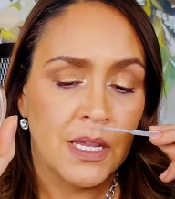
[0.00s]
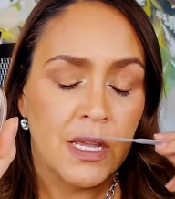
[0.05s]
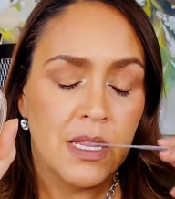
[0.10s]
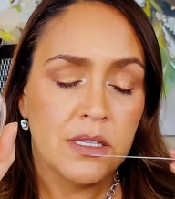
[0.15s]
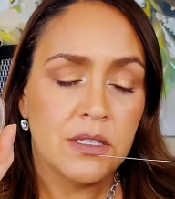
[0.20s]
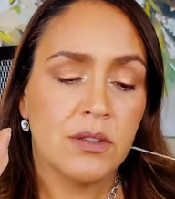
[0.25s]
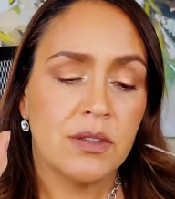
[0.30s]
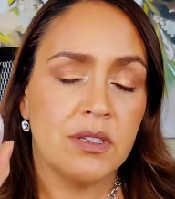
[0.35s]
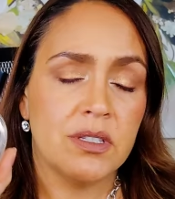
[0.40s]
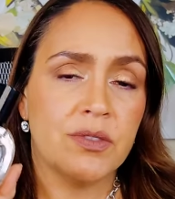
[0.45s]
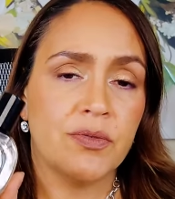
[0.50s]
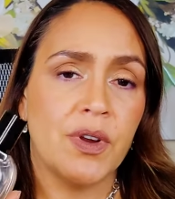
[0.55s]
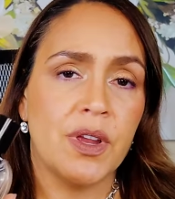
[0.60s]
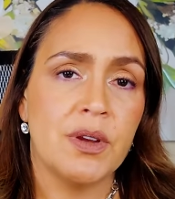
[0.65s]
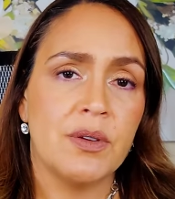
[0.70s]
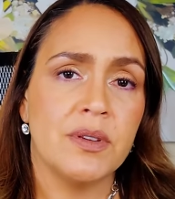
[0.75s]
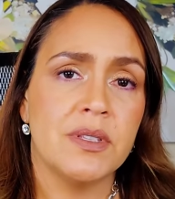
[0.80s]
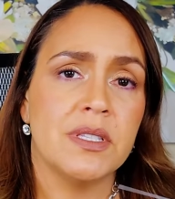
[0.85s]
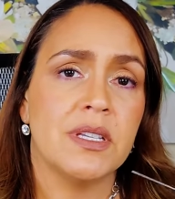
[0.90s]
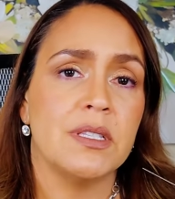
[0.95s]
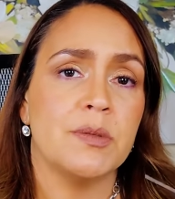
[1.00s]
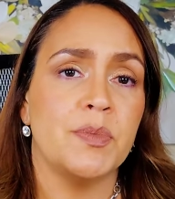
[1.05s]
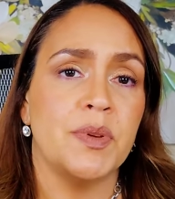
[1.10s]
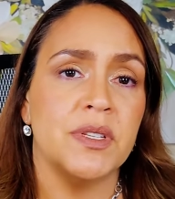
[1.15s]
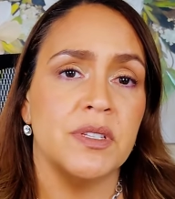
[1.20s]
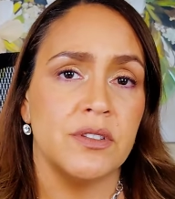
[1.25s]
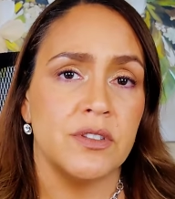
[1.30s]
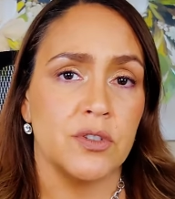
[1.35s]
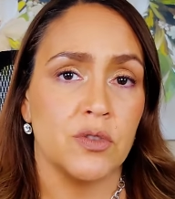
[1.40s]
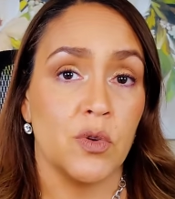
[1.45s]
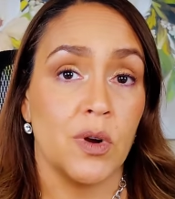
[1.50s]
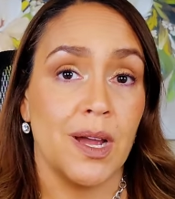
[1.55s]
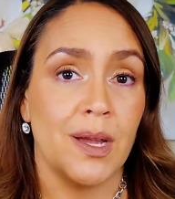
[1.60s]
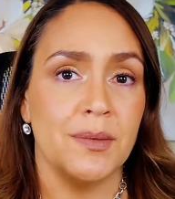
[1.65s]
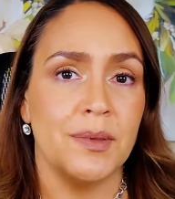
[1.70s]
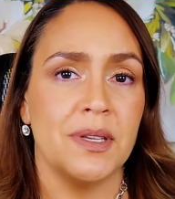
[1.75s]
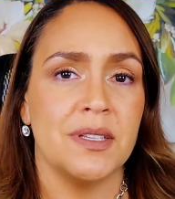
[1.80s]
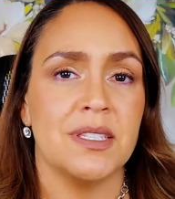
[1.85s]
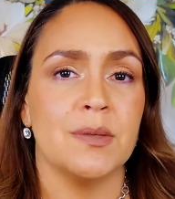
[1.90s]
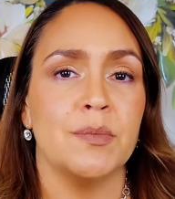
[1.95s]
so this fragrance has been
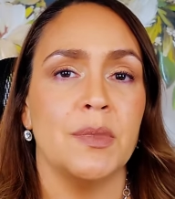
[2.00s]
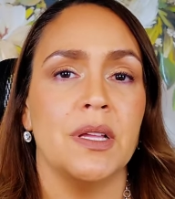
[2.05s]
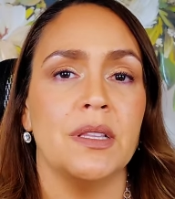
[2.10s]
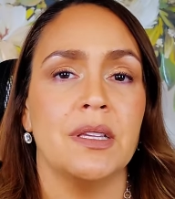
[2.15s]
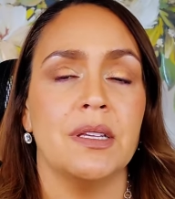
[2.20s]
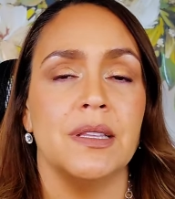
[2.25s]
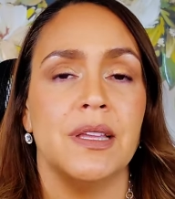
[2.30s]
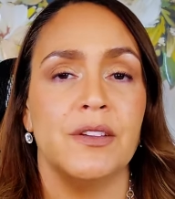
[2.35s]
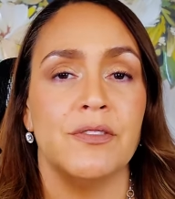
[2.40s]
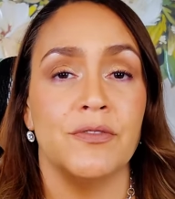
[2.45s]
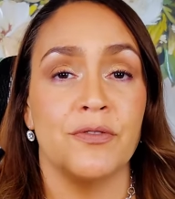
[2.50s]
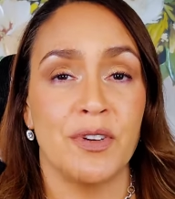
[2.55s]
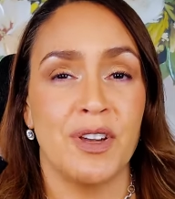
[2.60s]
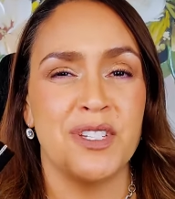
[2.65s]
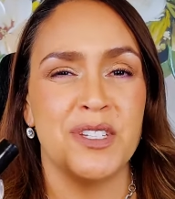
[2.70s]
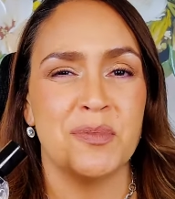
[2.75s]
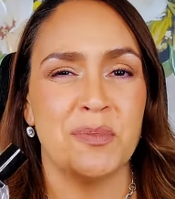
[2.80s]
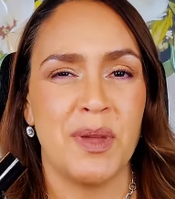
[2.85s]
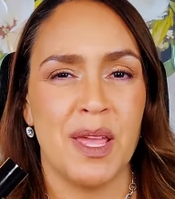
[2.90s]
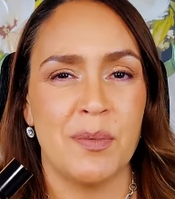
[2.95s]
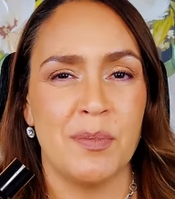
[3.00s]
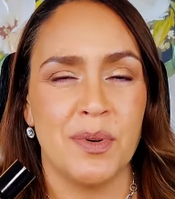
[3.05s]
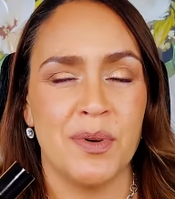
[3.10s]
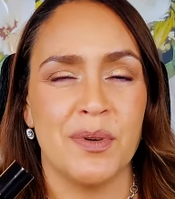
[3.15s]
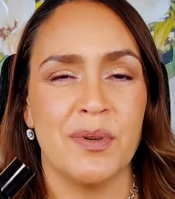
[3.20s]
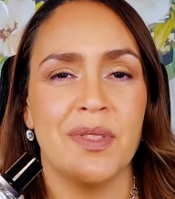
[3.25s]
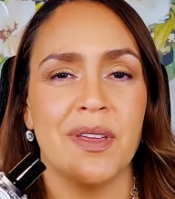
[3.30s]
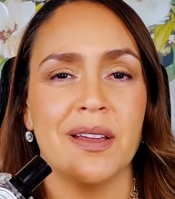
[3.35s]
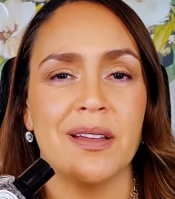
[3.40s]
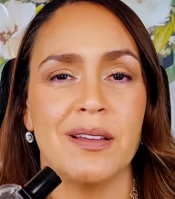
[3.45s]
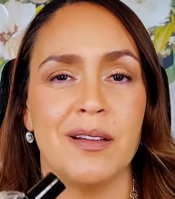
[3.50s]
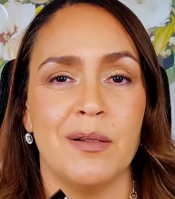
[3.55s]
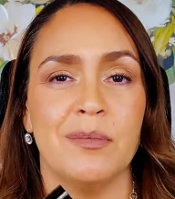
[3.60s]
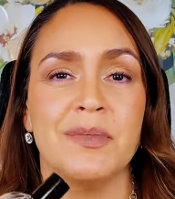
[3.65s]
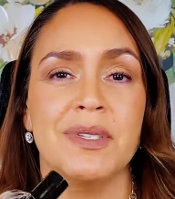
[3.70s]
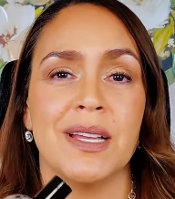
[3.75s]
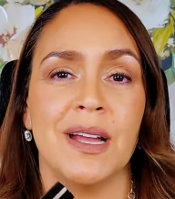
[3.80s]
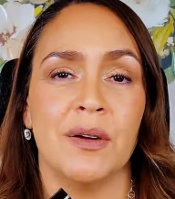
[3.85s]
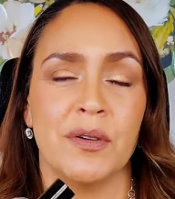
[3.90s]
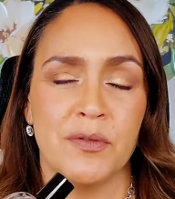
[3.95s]
described as smelling like fresh paper that
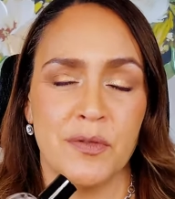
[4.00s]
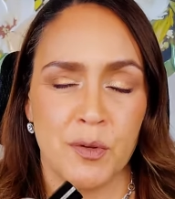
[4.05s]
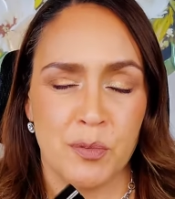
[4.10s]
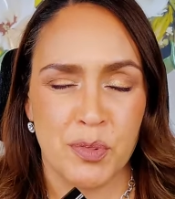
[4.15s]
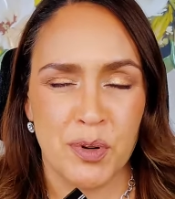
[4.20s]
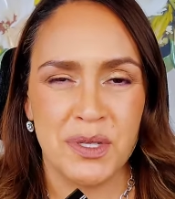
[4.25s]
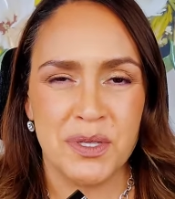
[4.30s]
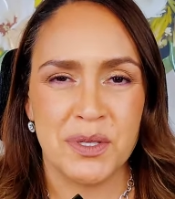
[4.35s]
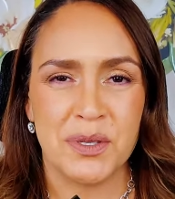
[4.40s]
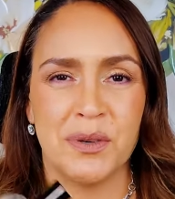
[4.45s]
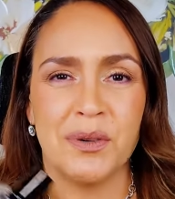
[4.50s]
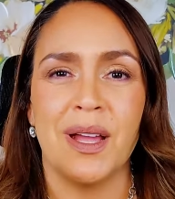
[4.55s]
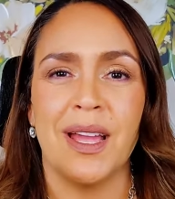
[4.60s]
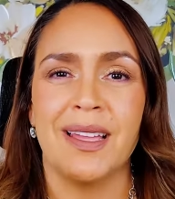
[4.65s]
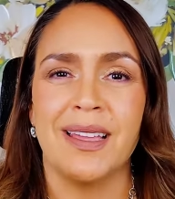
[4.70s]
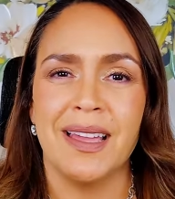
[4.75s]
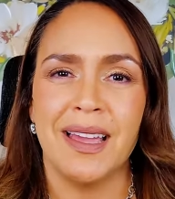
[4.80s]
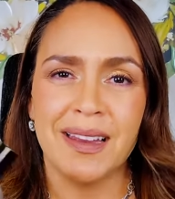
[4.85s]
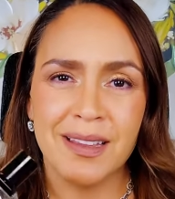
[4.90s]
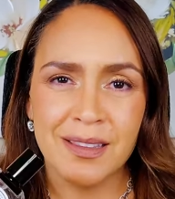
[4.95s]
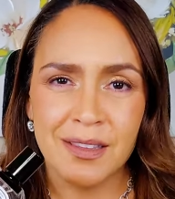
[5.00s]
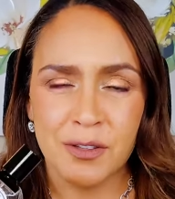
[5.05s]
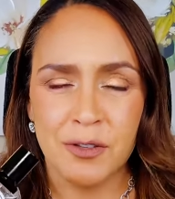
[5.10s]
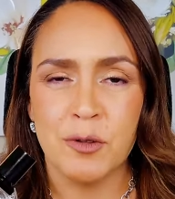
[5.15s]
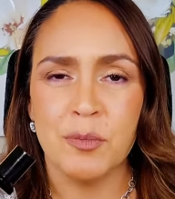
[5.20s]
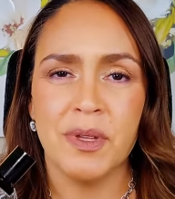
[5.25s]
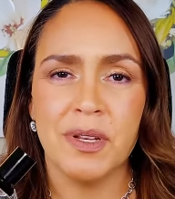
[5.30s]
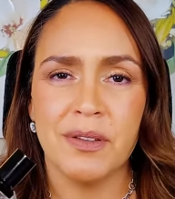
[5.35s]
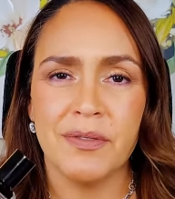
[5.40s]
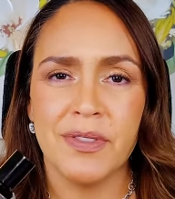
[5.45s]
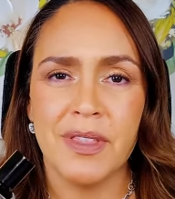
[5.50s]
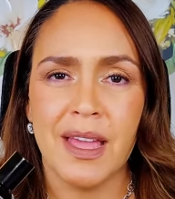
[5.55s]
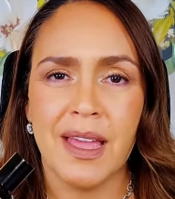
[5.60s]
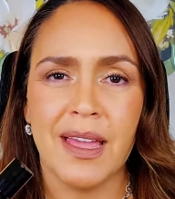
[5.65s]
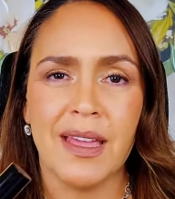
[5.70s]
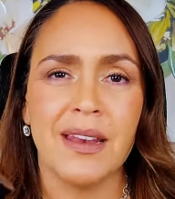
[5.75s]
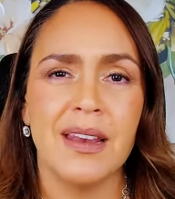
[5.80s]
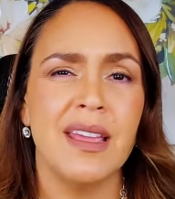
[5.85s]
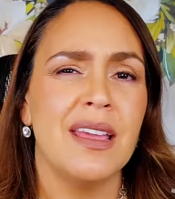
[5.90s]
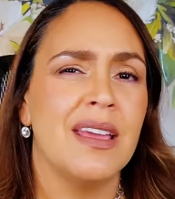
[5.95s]
comes out of a printer. I get a little bit of
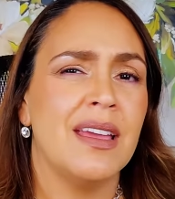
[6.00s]
that.